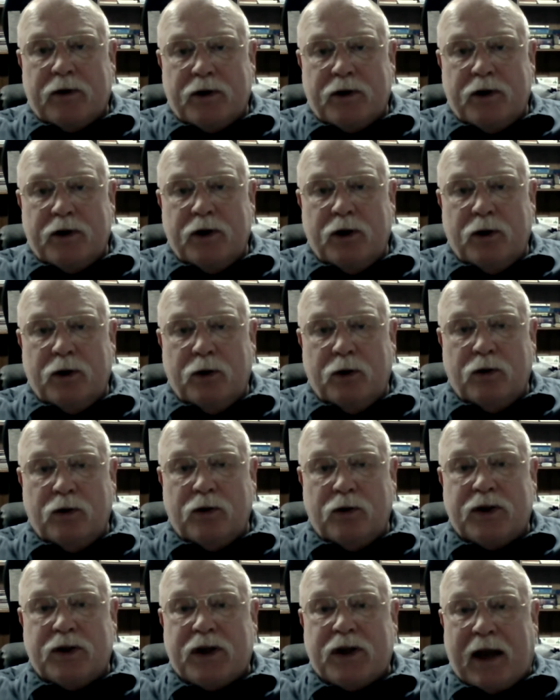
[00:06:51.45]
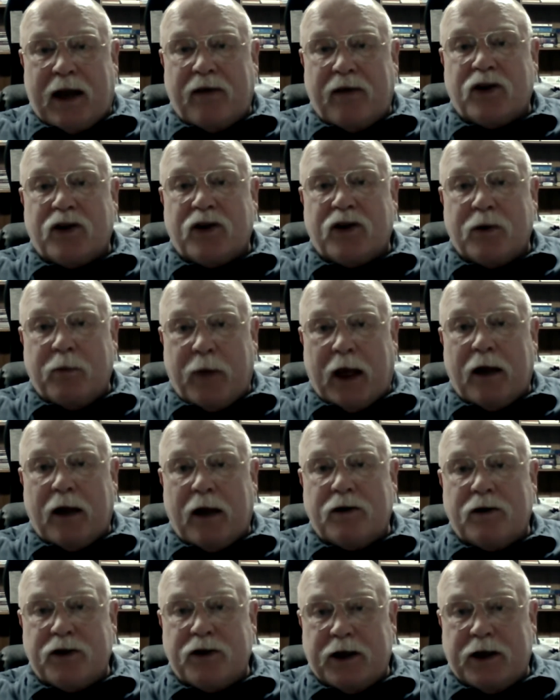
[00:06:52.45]
to save some
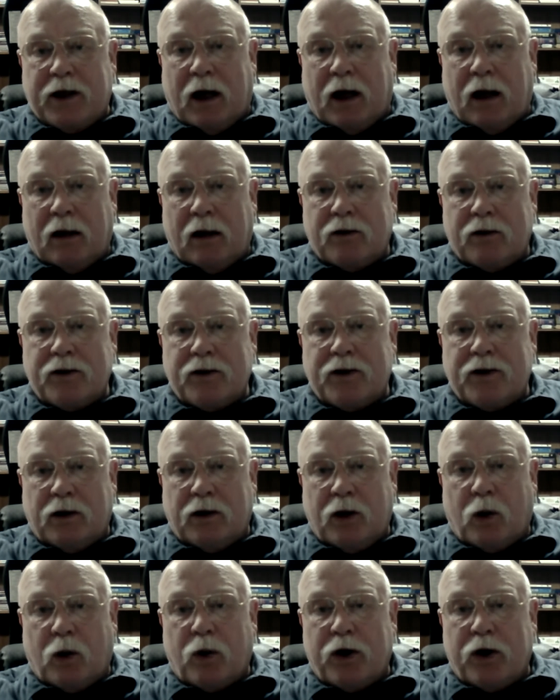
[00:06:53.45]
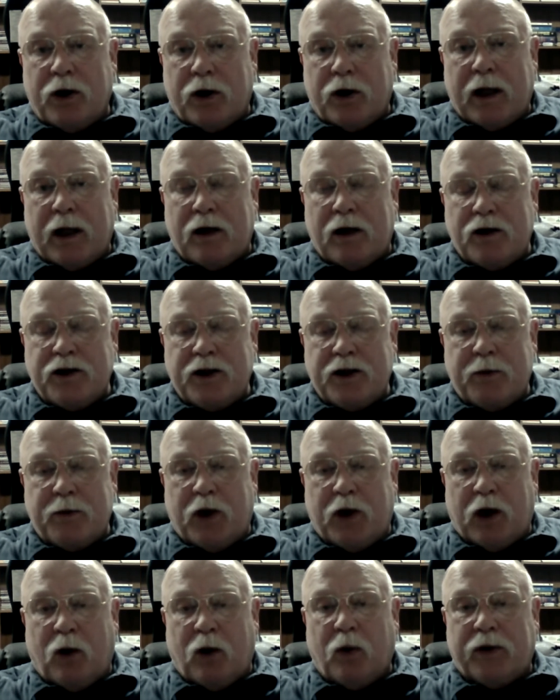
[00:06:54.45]
energy dollars, to lower your energy
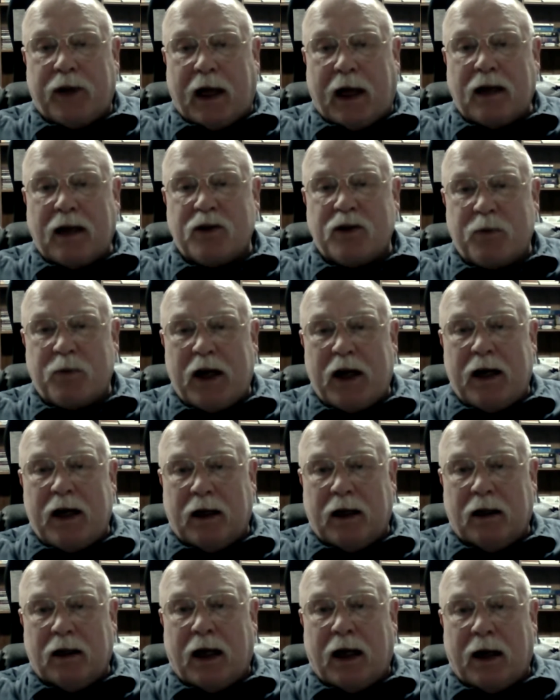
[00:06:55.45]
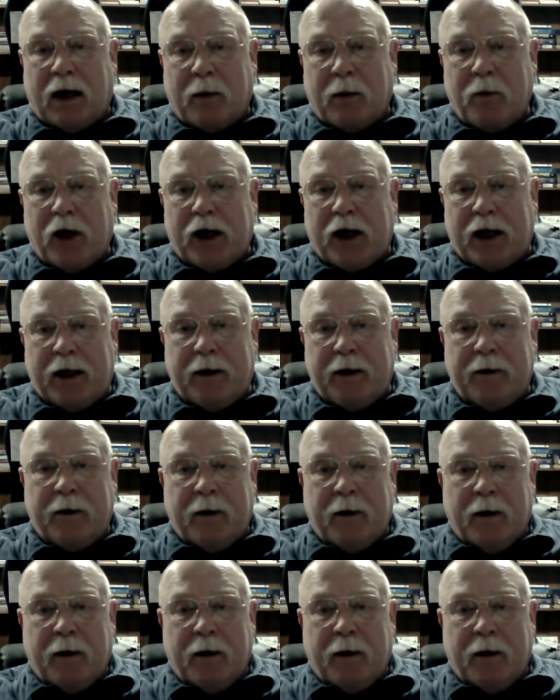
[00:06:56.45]
bill without spending a lot of money.